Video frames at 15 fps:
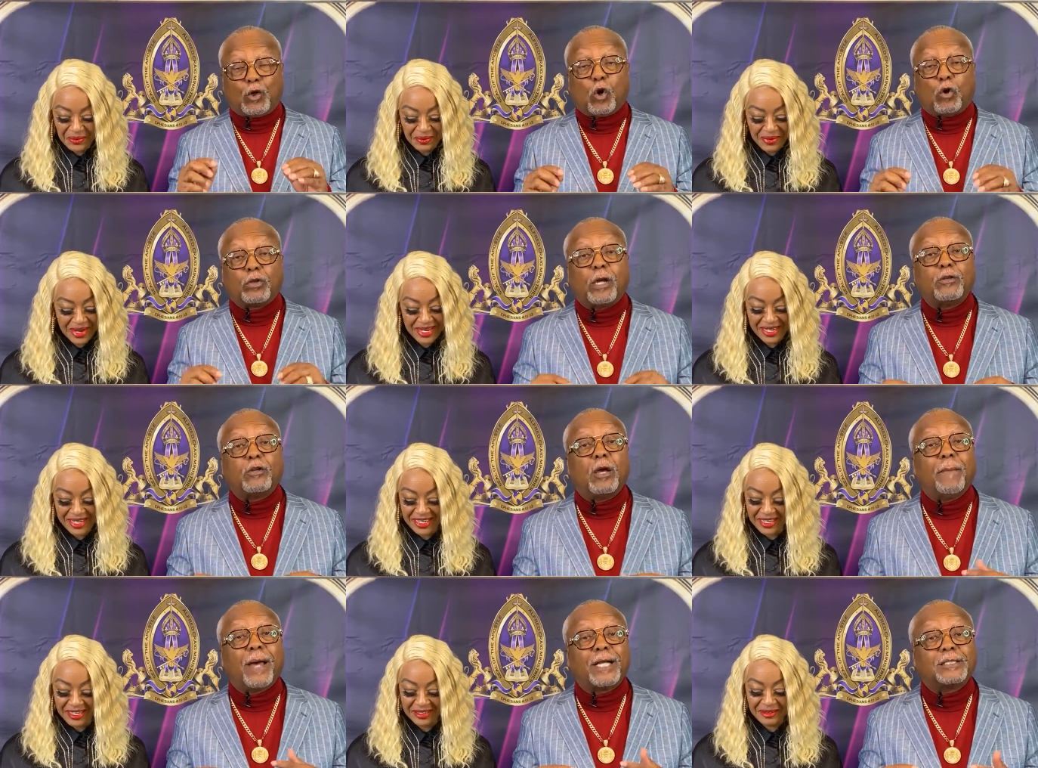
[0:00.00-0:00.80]
Speaker 1: if you go down
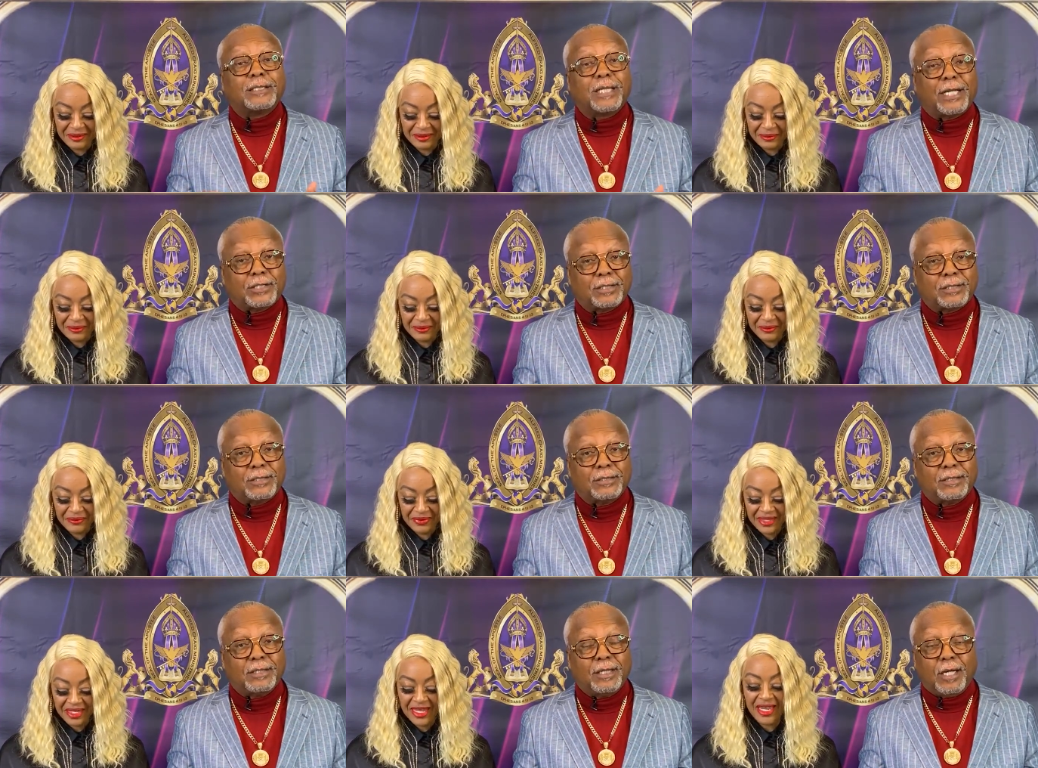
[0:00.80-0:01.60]
your imagination.
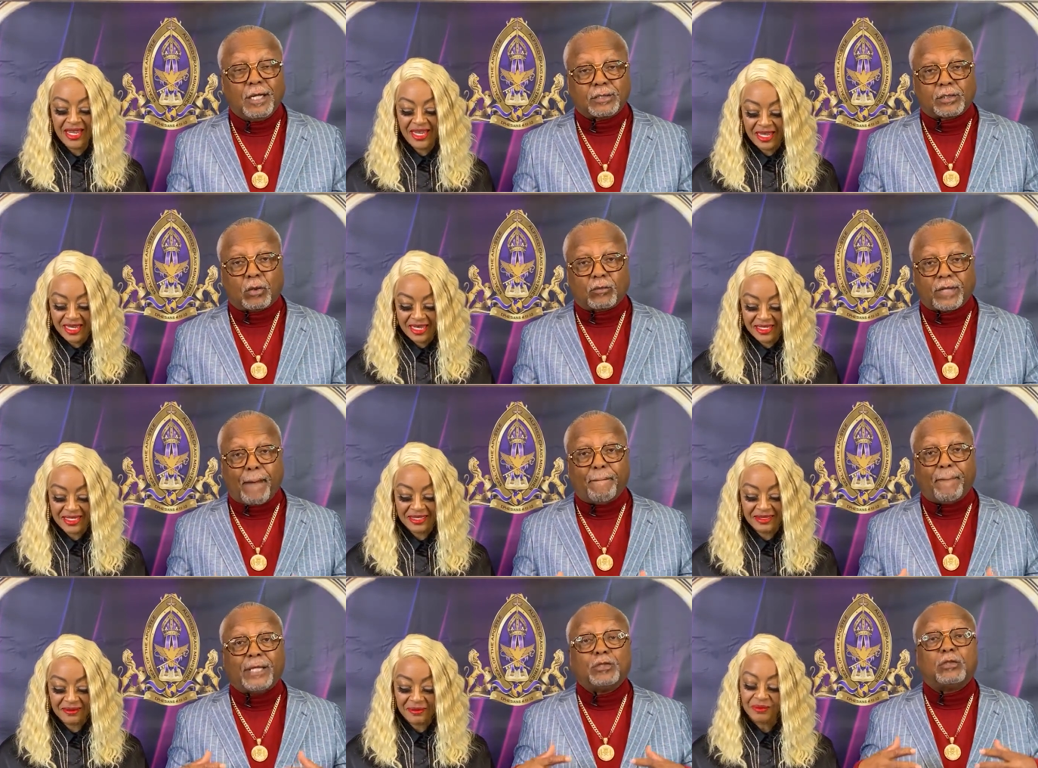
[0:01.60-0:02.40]
Yeah. So
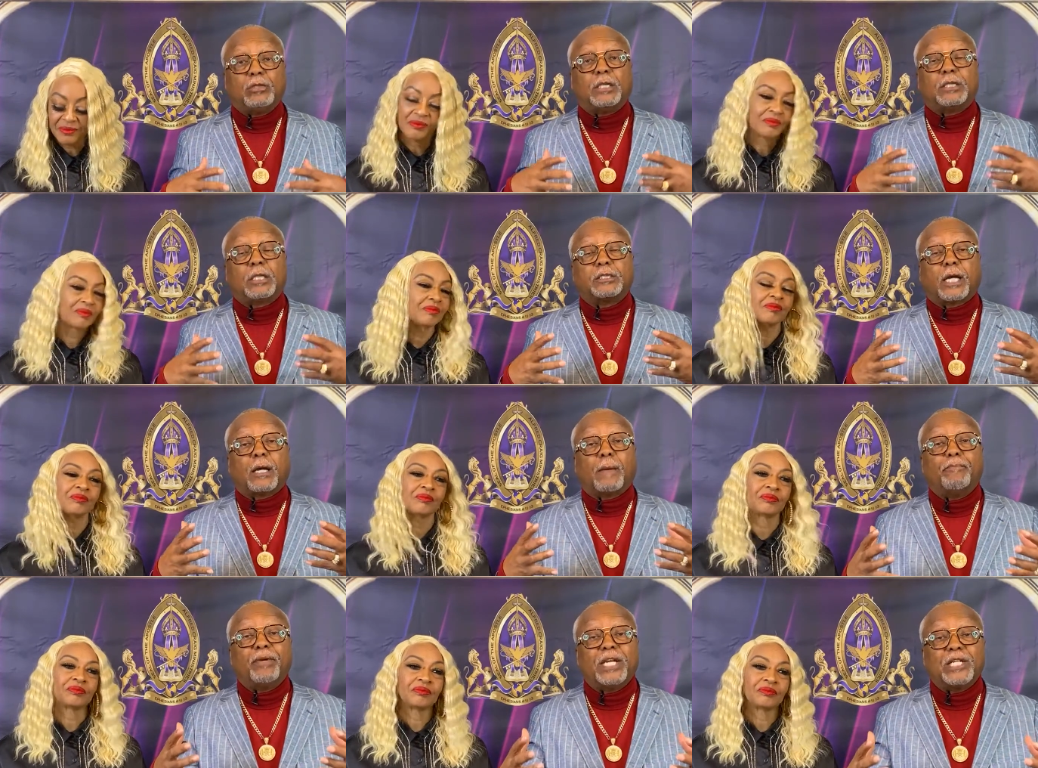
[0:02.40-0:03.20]
that means you need to
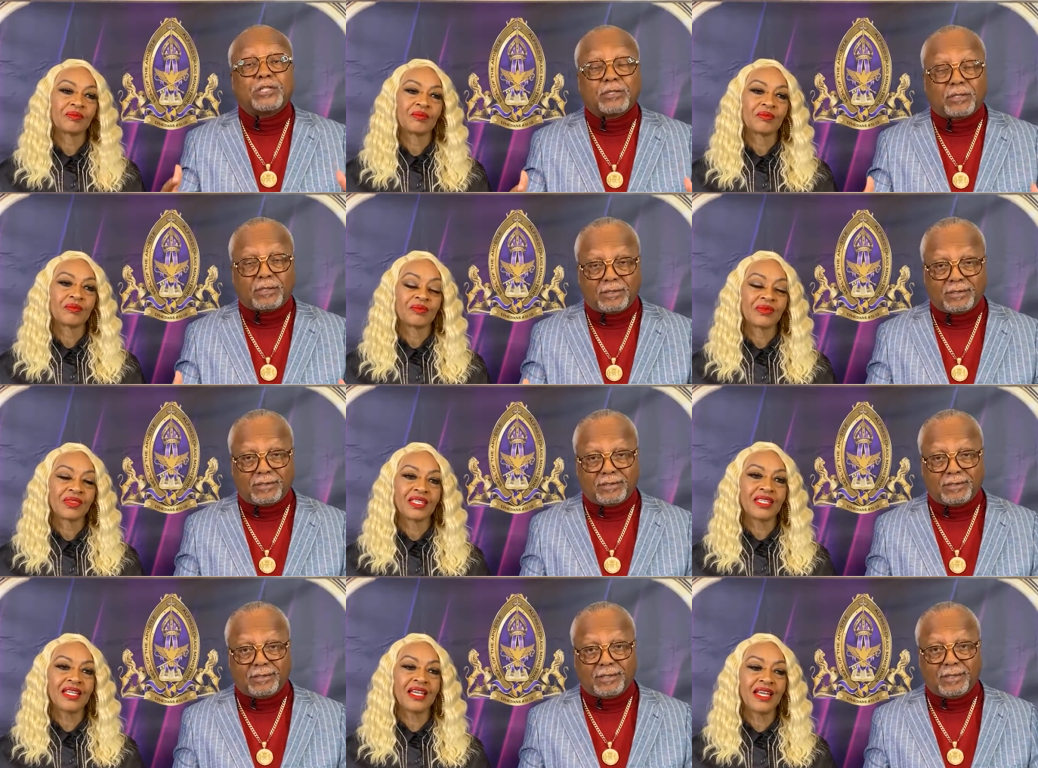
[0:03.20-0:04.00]
take a picture
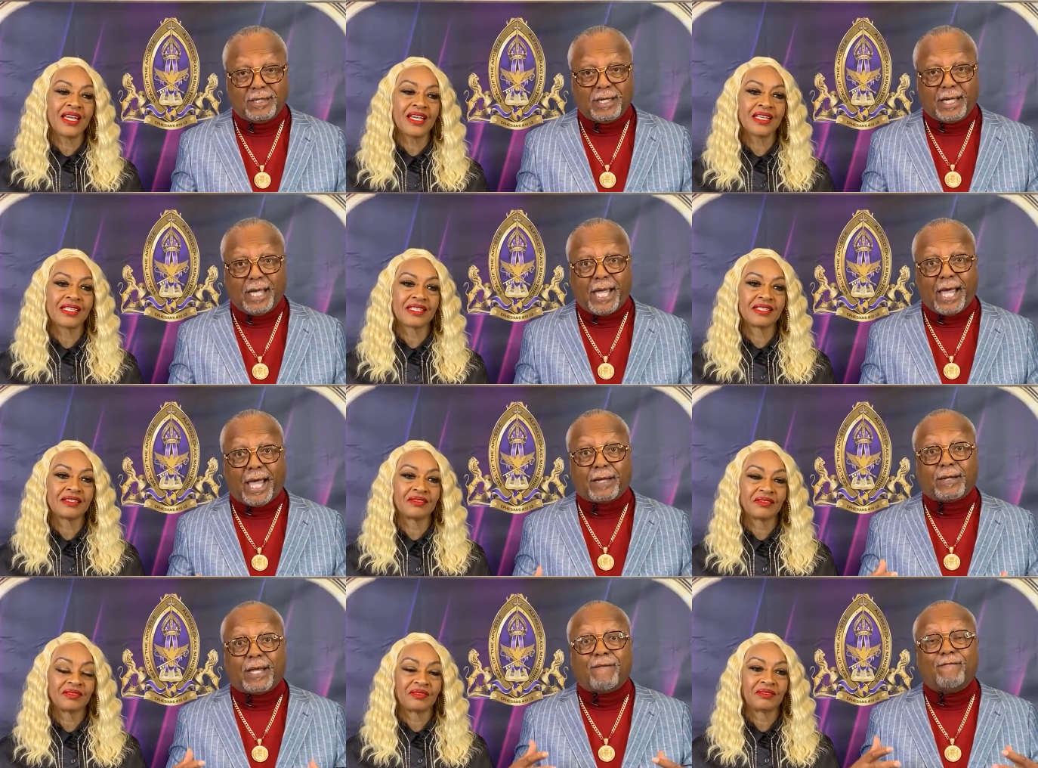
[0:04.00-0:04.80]
yeah.
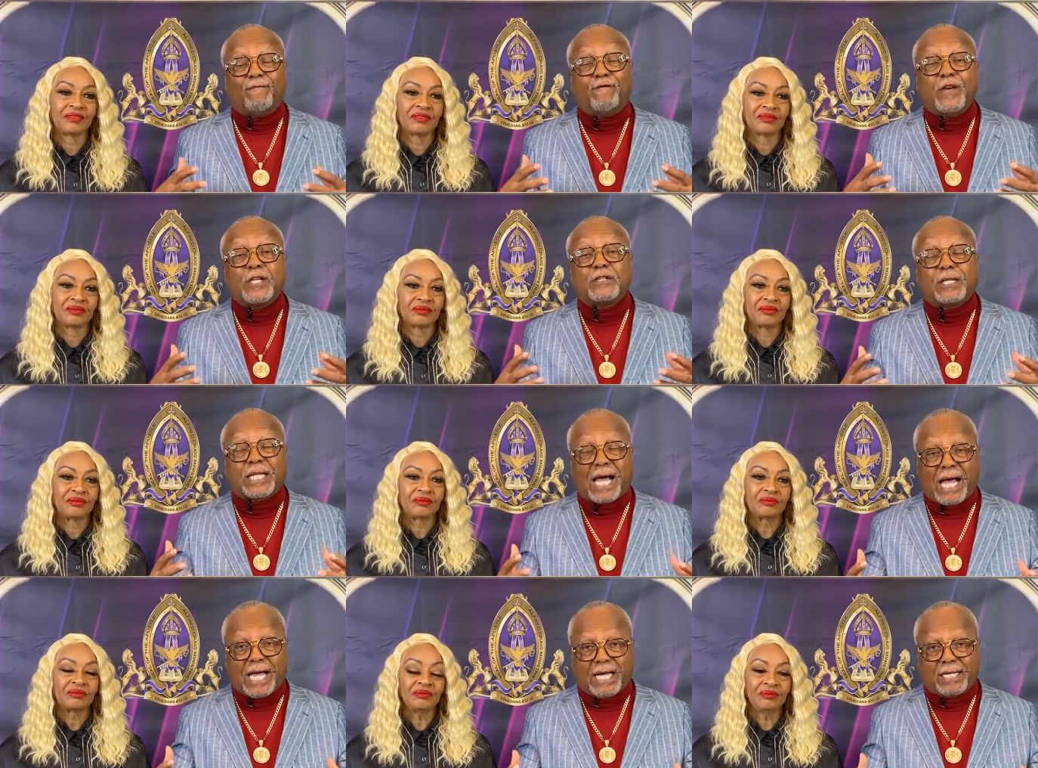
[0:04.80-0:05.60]
and, and
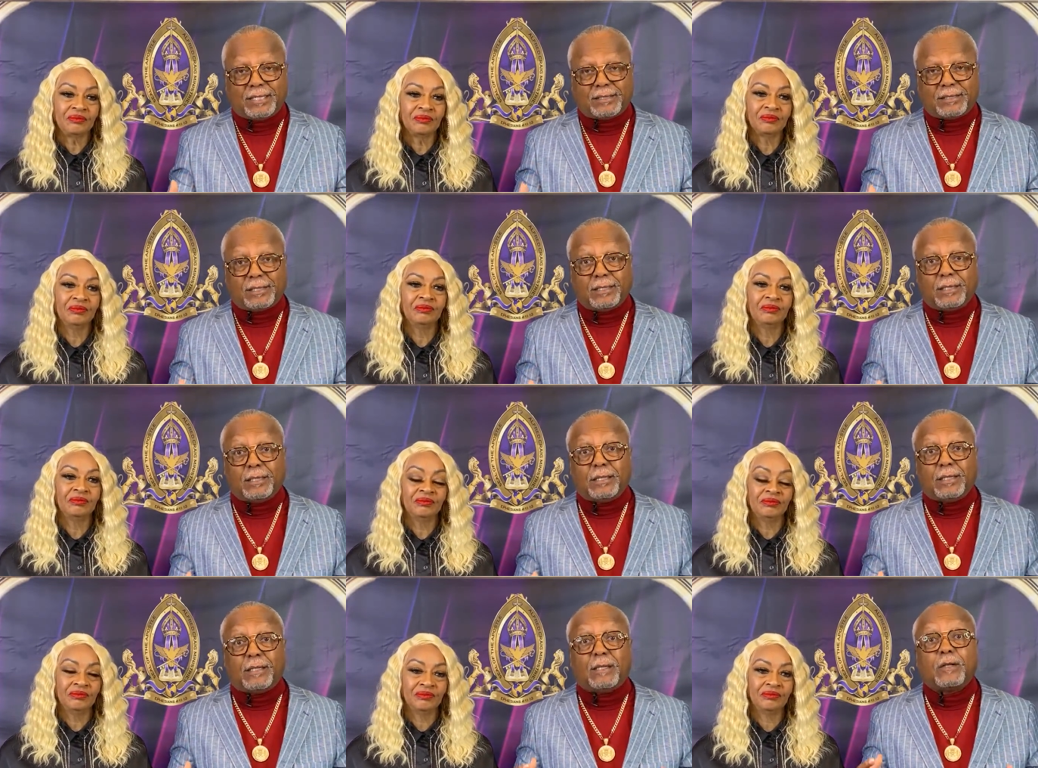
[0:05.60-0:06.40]
visualize
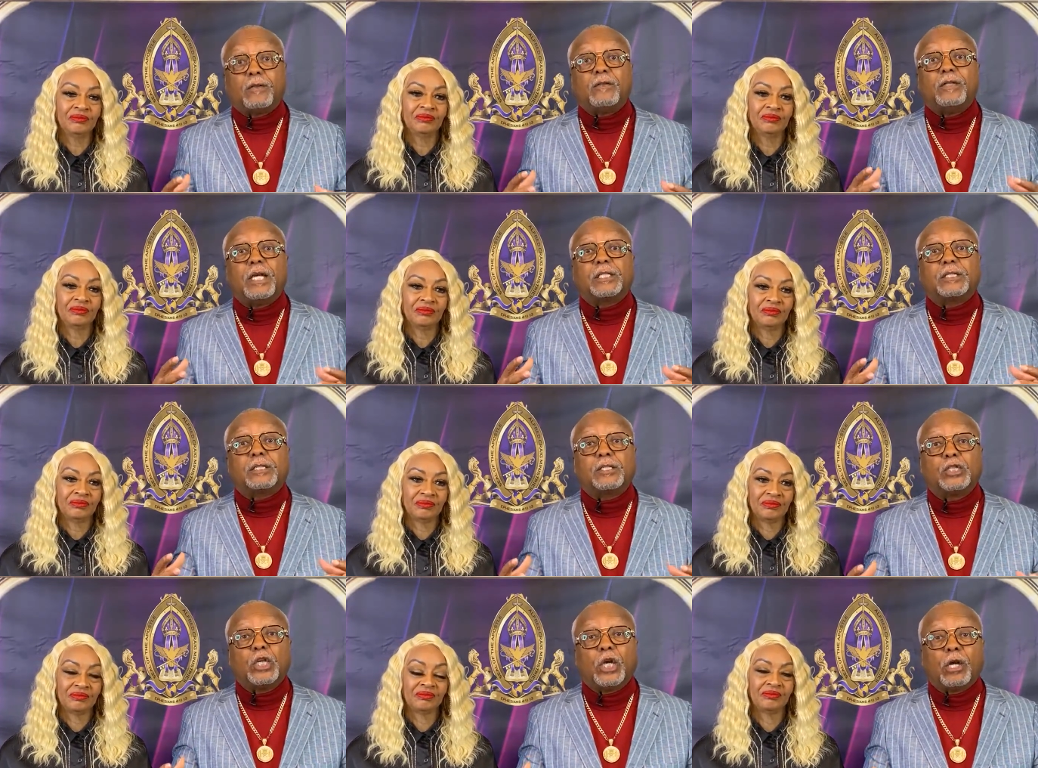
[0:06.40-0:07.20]
mm-hmm.
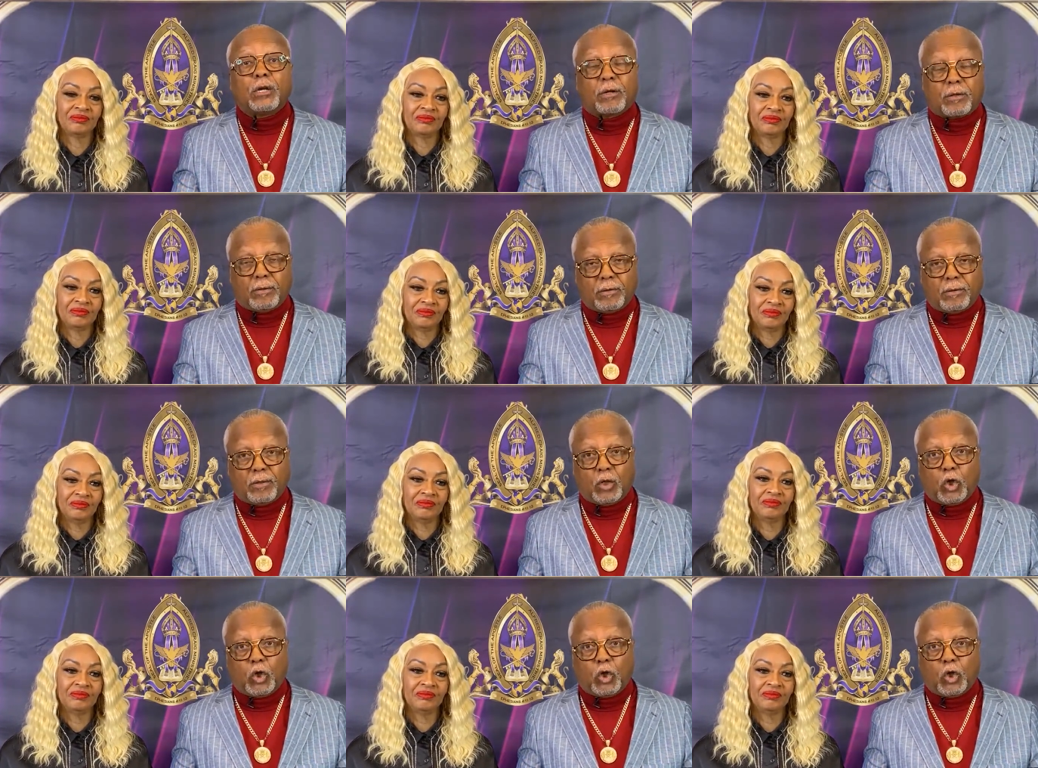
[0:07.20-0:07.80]
this year